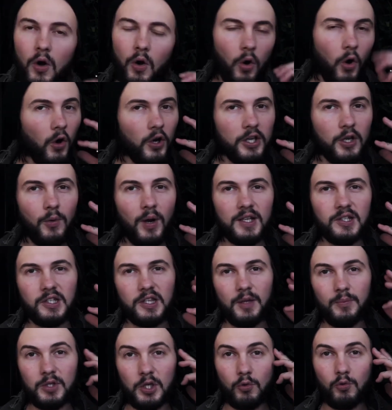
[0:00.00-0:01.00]
Or you ask
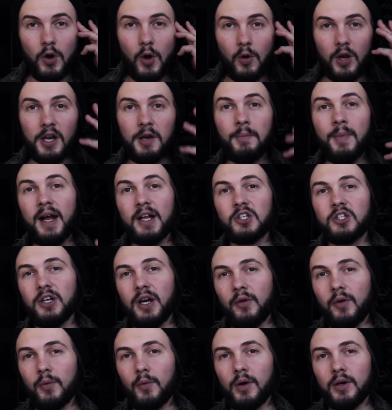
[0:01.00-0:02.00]
them to roll an
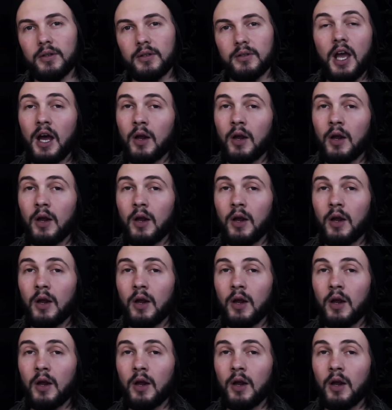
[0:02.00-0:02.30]
imaginary one,